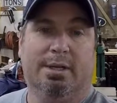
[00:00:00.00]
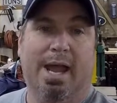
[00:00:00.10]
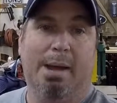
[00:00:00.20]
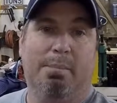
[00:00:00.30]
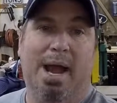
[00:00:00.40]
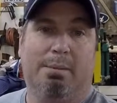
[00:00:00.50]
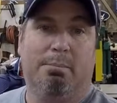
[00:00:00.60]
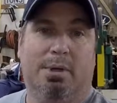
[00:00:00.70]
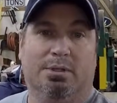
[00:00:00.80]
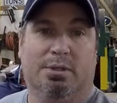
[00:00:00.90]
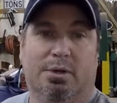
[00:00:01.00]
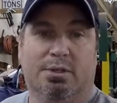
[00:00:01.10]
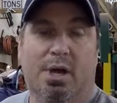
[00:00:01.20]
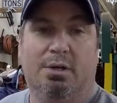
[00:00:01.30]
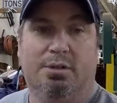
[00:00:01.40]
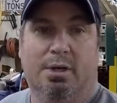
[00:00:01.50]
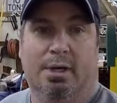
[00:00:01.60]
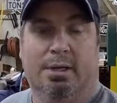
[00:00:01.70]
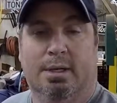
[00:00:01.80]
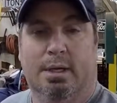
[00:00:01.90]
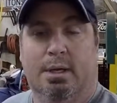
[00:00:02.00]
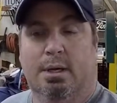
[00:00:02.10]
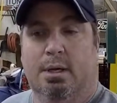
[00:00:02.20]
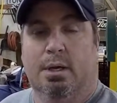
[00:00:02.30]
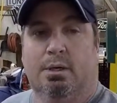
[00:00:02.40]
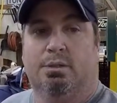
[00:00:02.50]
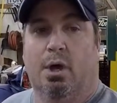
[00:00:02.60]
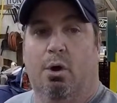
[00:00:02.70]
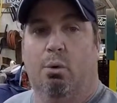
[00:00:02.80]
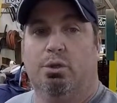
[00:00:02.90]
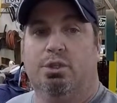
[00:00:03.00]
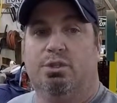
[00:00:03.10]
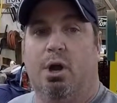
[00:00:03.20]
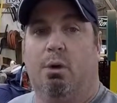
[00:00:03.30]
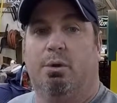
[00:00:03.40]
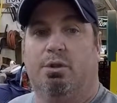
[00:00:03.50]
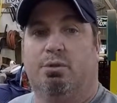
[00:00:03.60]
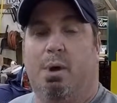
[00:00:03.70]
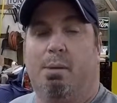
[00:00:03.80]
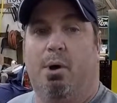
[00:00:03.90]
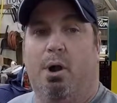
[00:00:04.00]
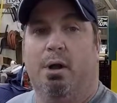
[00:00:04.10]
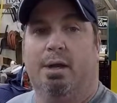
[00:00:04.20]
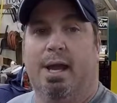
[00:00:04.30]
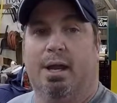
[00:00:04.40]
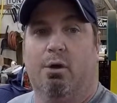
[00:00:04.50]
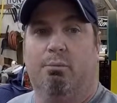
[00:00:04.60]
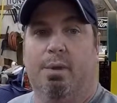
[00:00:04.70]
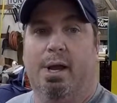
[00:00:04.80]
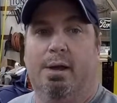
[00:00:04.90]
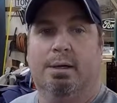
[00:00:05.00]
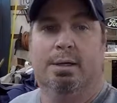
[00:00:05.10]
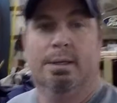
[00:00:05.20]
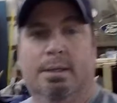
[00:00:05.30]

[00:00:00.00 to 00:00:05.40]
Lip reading: catback monster exhaust on. So we'll just start with the sway bar and kind of go from there.